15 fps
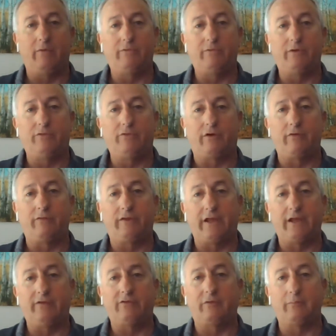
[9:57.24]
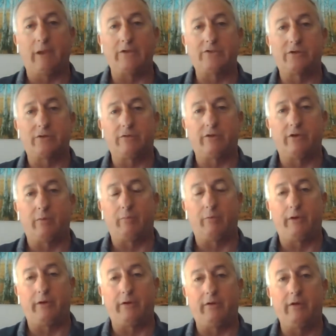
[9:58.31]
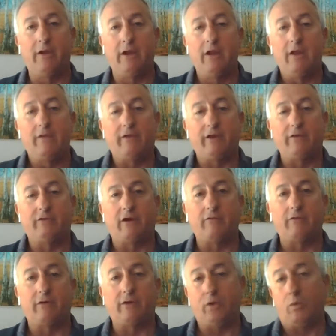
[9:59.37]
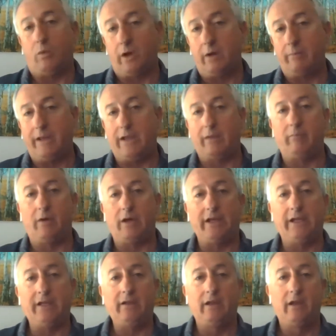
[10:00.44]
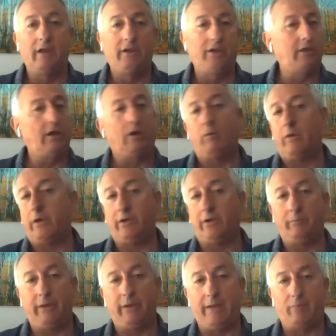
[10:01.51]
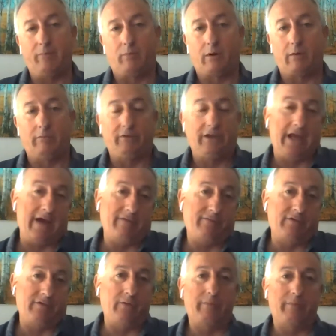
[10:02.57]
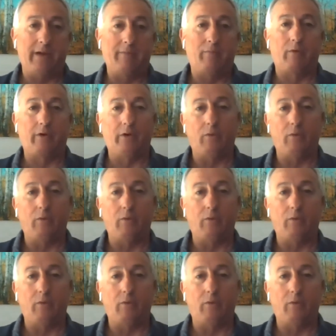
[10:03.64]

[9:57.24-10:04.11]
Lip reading: do certain things to make sure that you're putting things over. You want to make money, you don't want to do paperwork. You have to do paperwork.